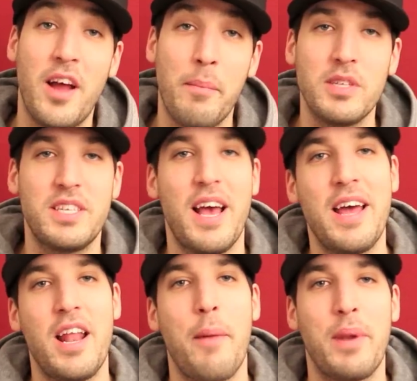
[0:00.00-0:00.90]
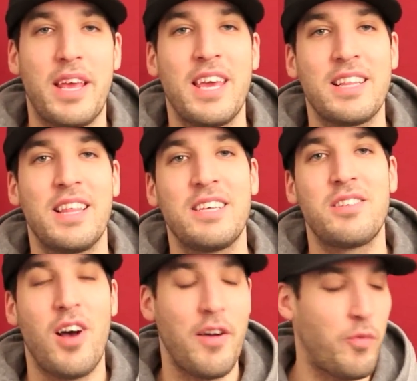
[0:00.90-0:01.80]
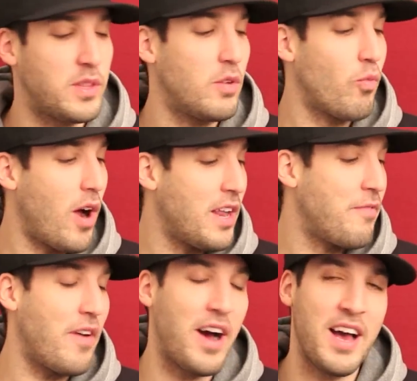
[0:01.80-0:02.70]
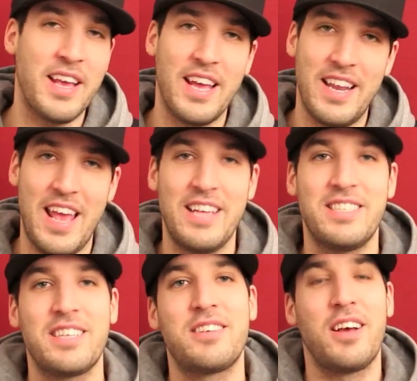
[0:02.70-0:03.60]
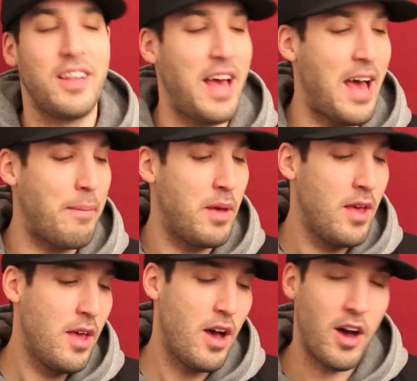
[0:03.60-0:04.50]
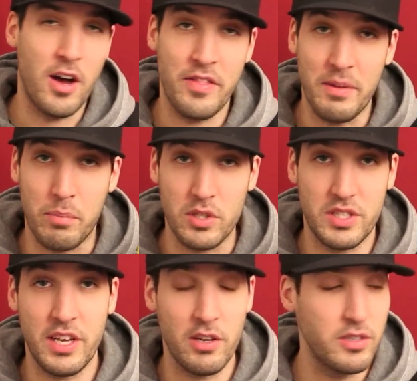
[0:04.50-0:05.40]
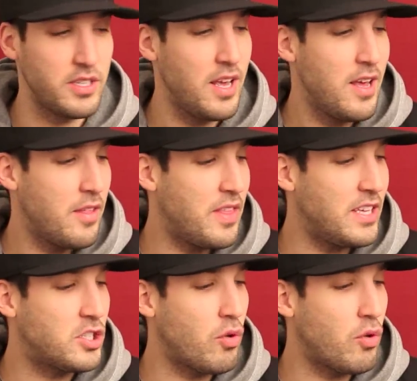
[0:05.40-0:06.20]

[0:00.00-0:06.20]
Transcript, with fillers: number ten, I'm going to kick things off with the Ronnie Fieg and Asics collab, uh, the Brazils. These